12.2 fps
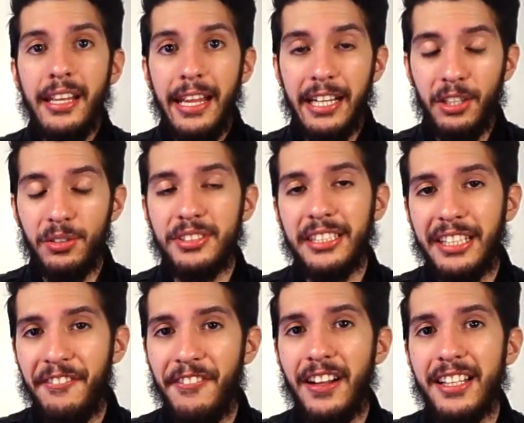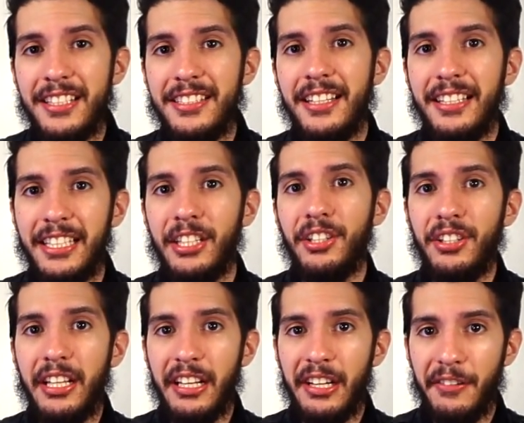And it looks like they finally did
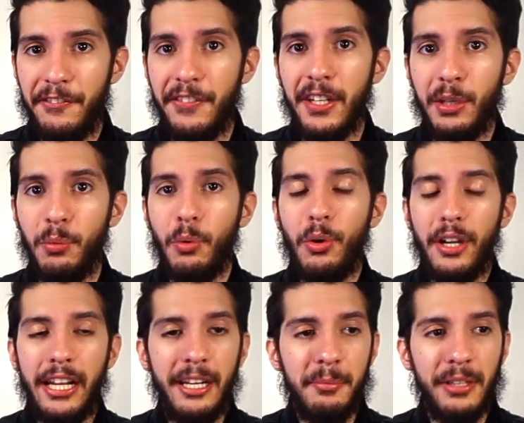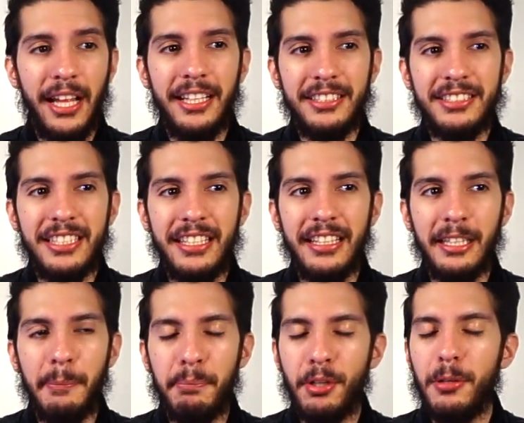here in Infinity War, and I'm glad to see that
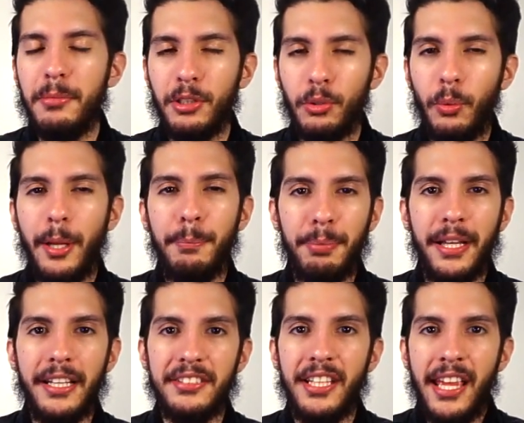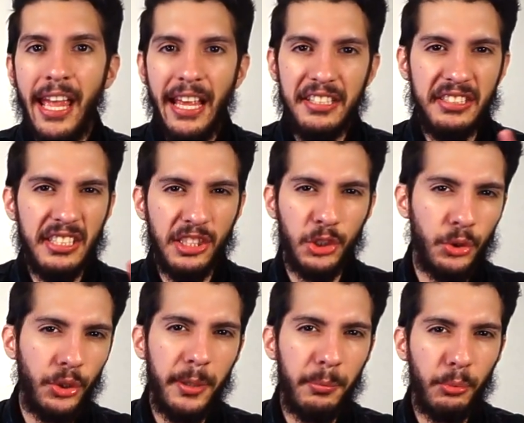they put him in the right place as this
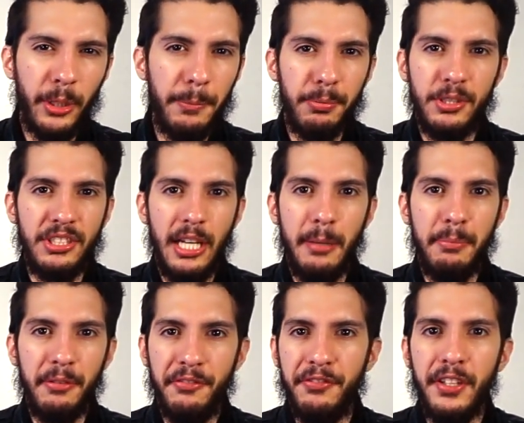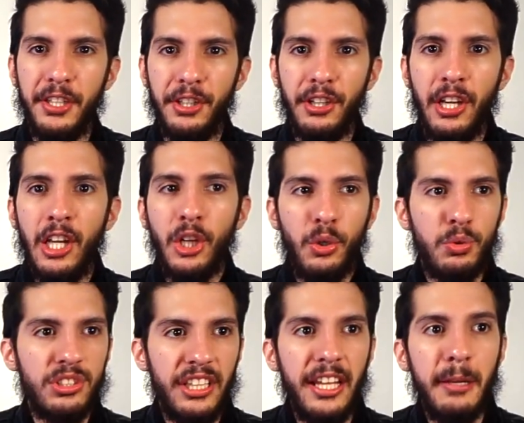Grim Reaper type of figure
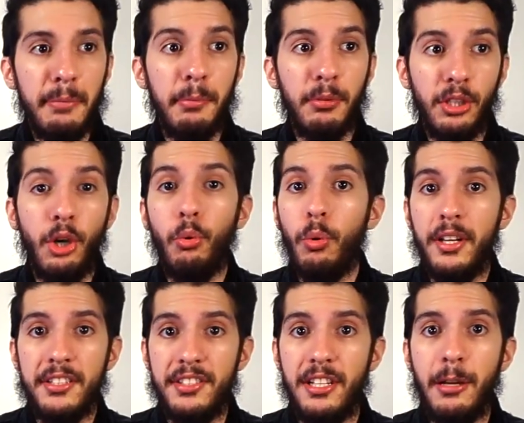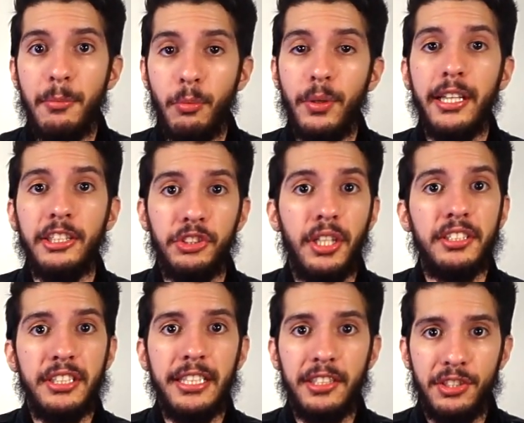who's letting people know what is up when they try
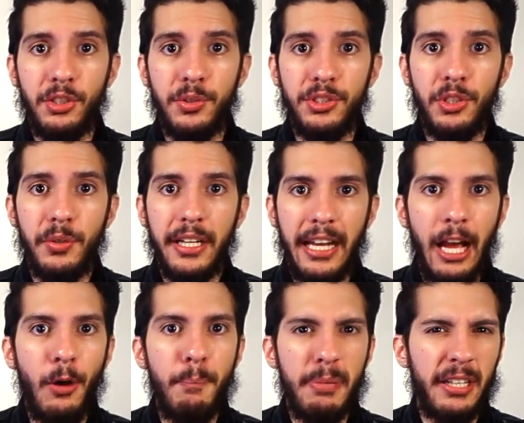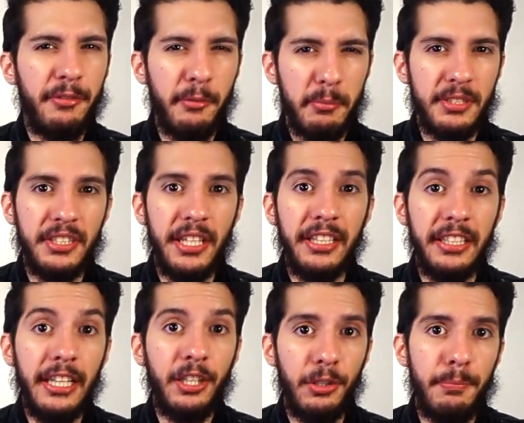to get the Soul Stone and how big of a mistake
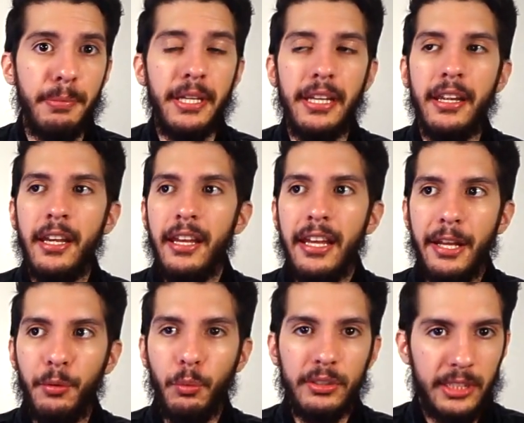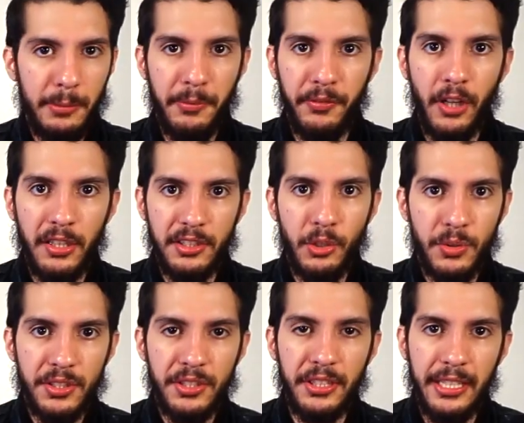it could be and what type of
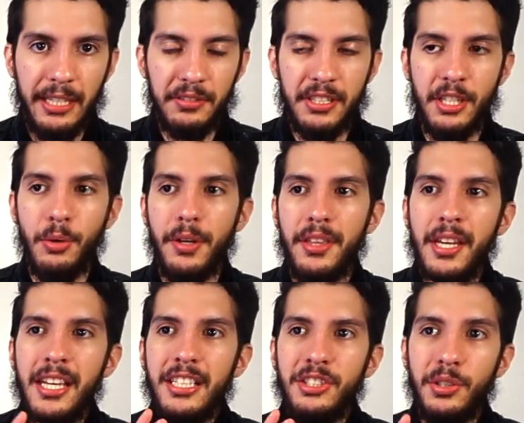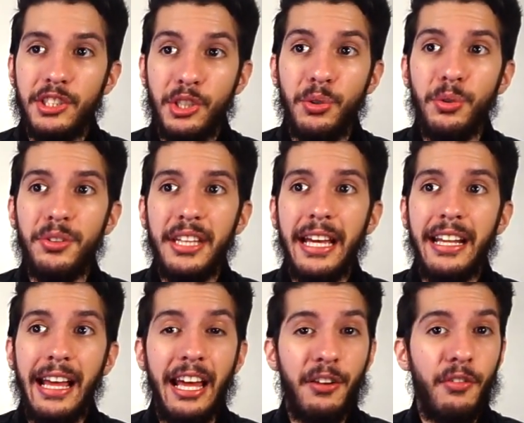consequences they're going to have to deal with. So it's cool
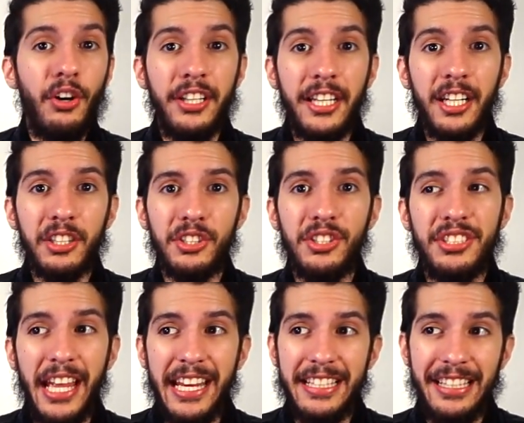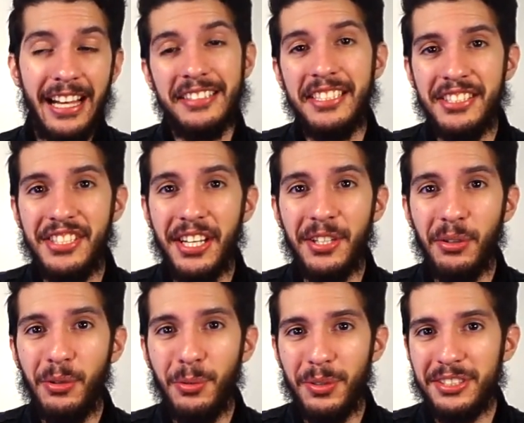that out of all characters, a Nazi
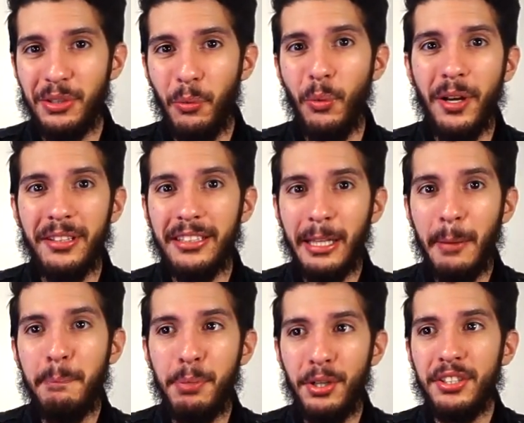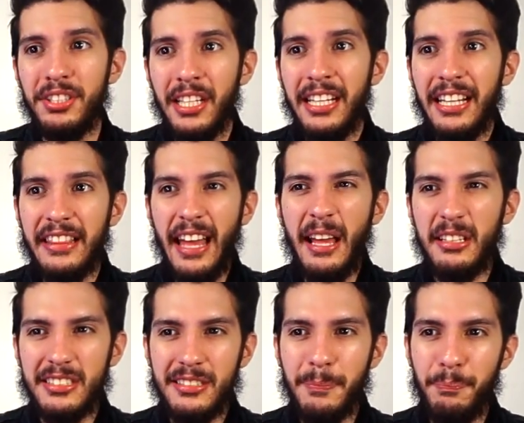general was the one that they put in
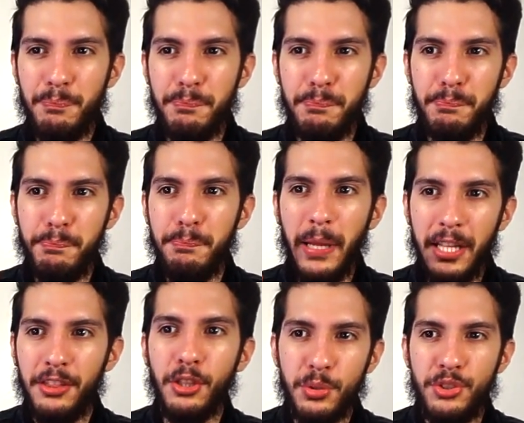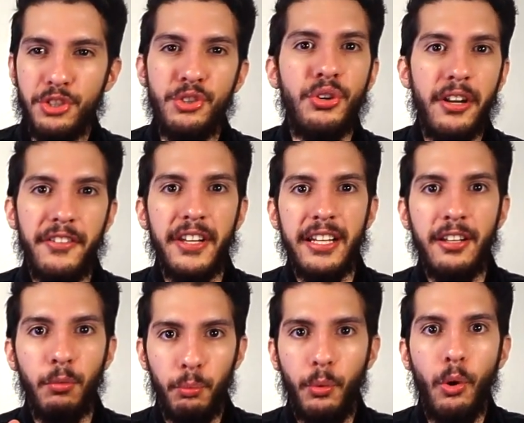that pathos-driven
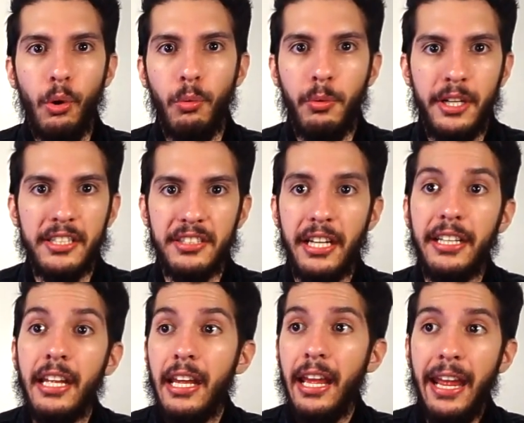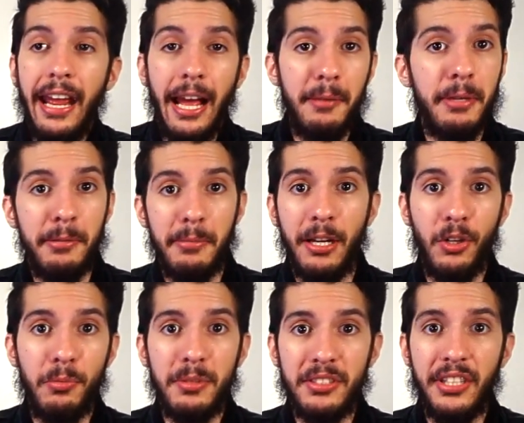role where he's like, hey, I made my
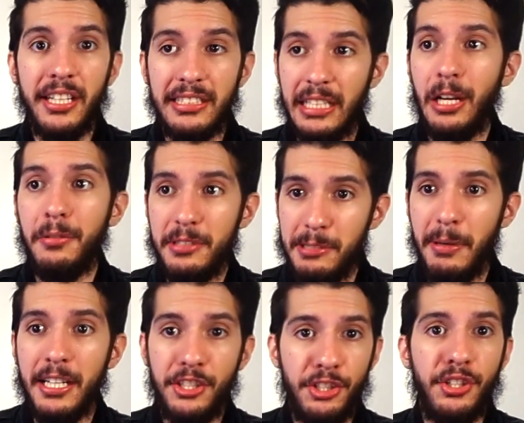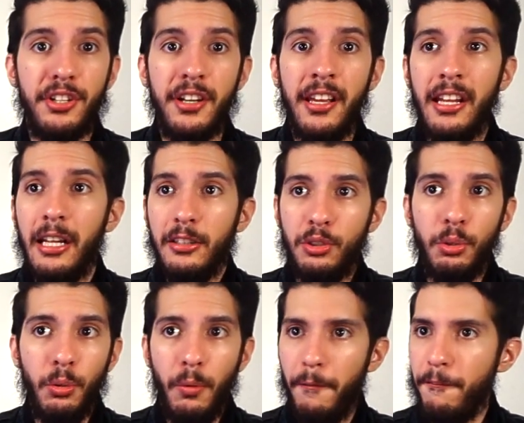own mistakes, now it's my turn
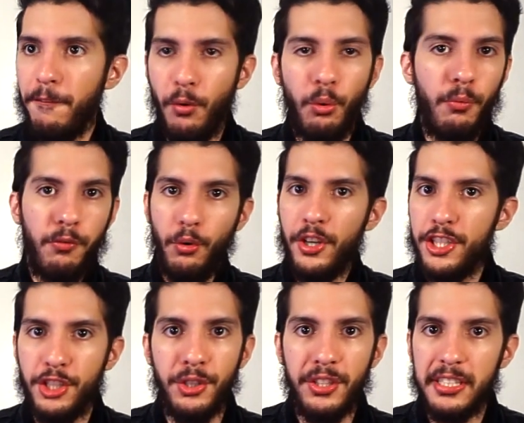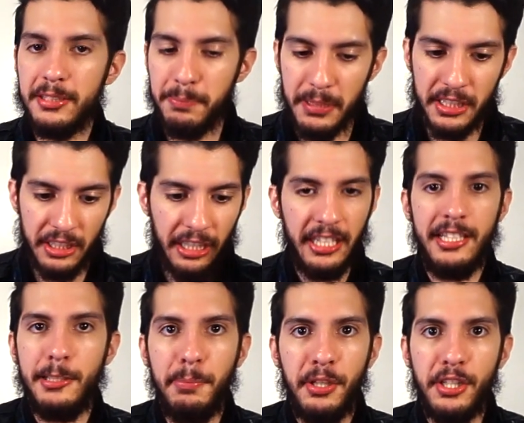to for eternity be stuck in
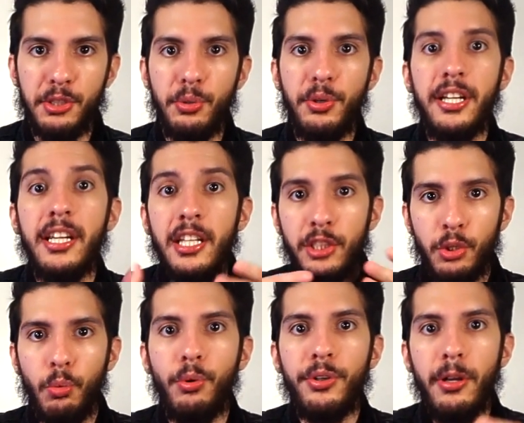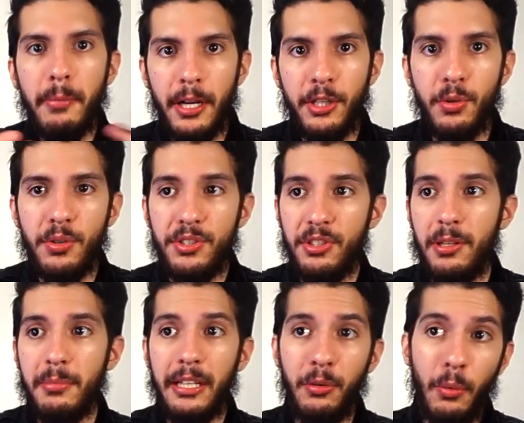this purgatory to warn you about yours. So
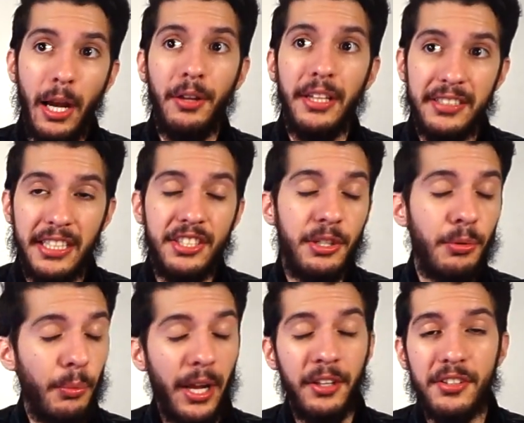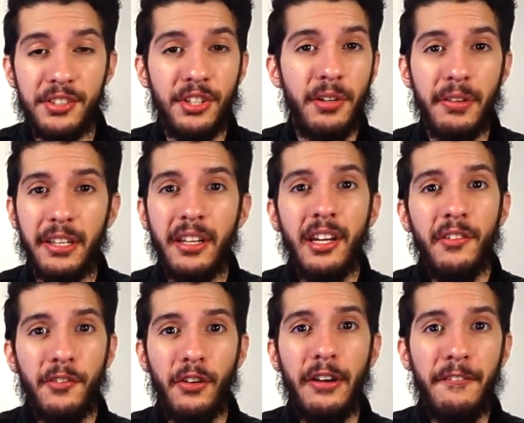I'm like, wow, that's actually rather deserving
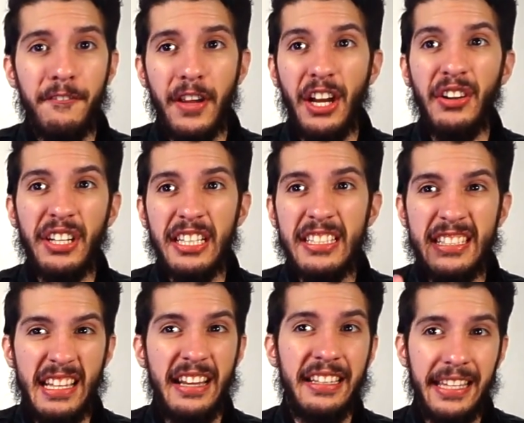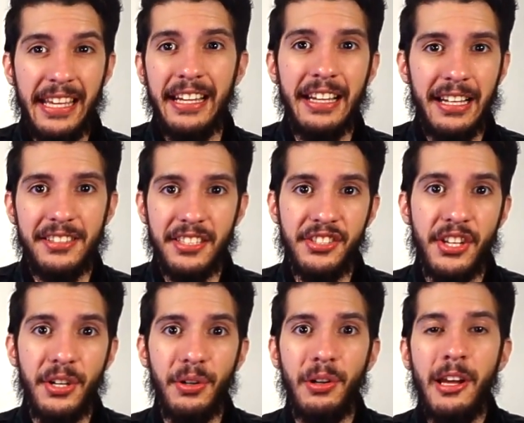for a very dedicated Nazi
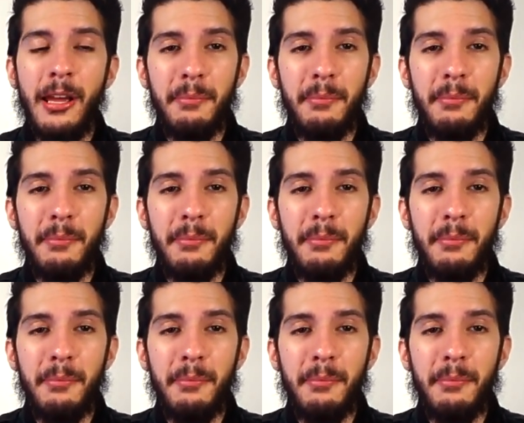general.